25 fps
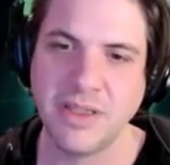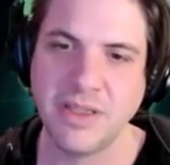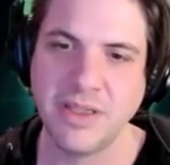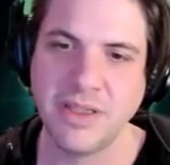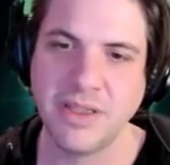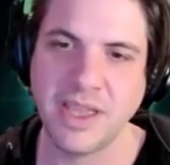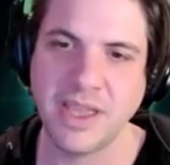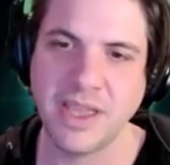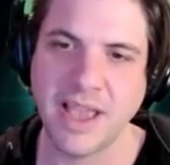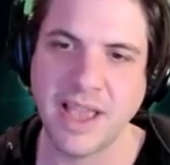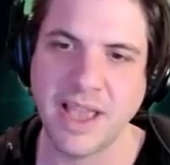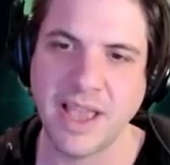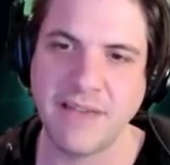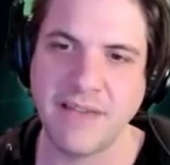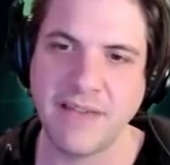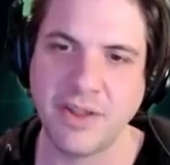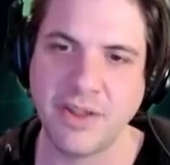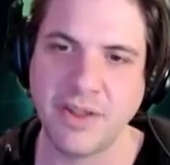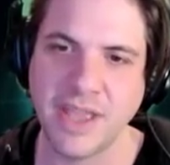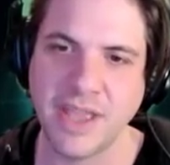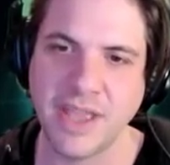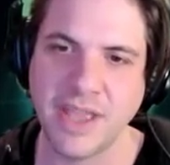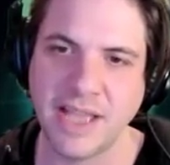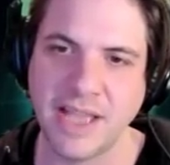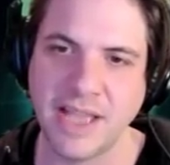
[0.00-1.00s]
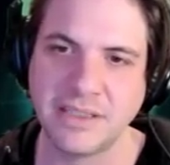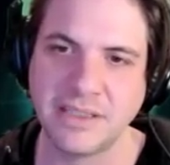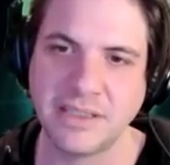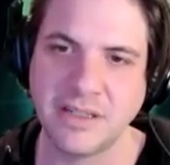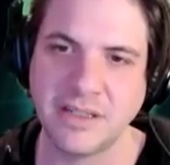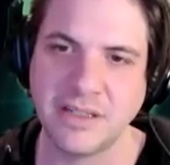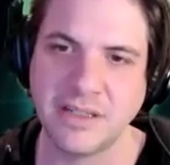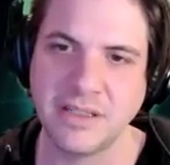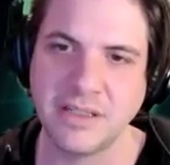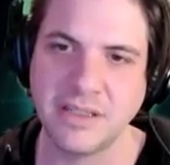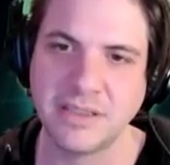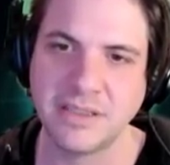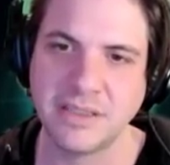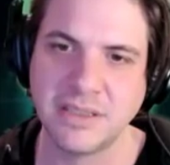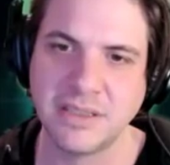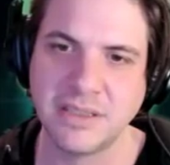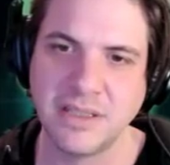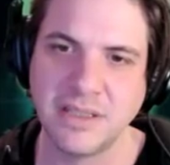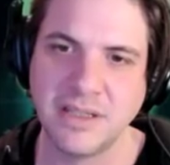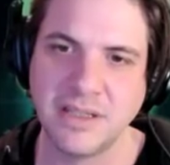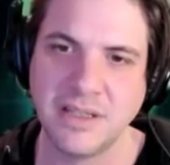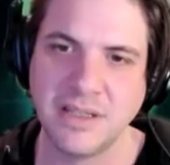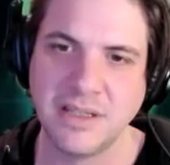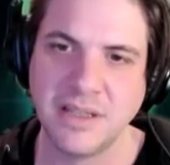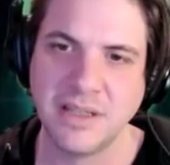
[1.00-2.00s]
thinking I have all the answers.
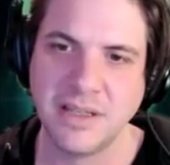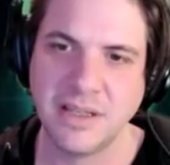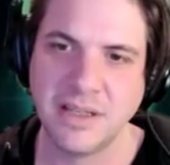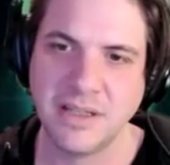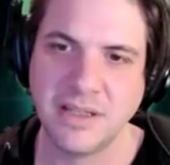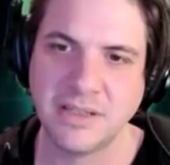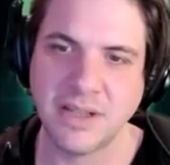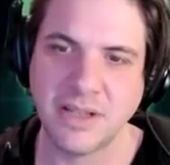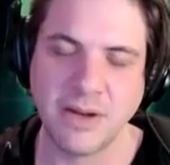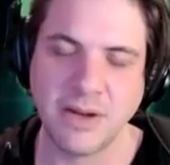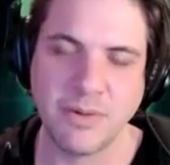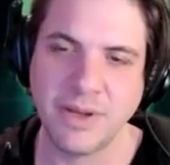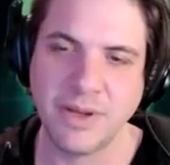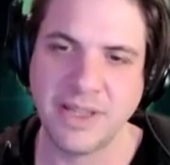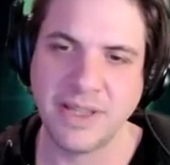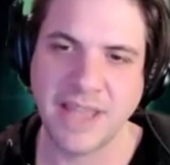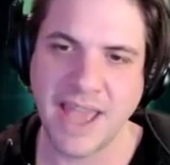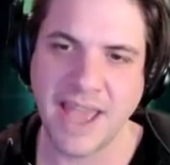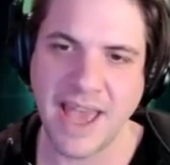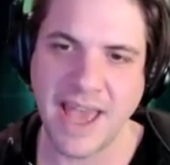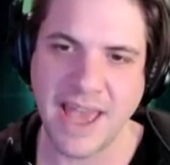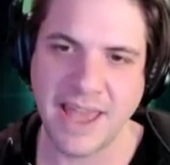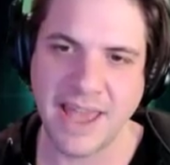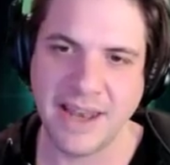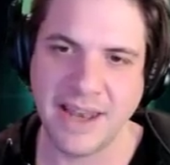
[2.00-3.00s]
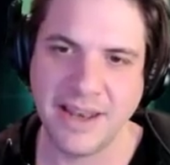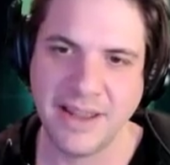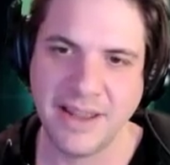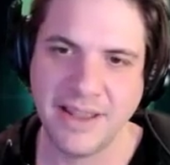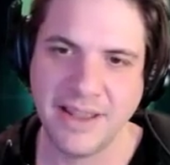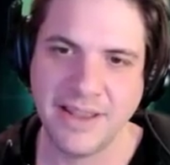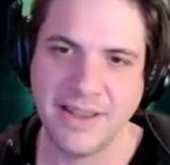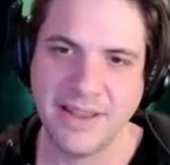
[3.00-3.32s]
So I don't want that.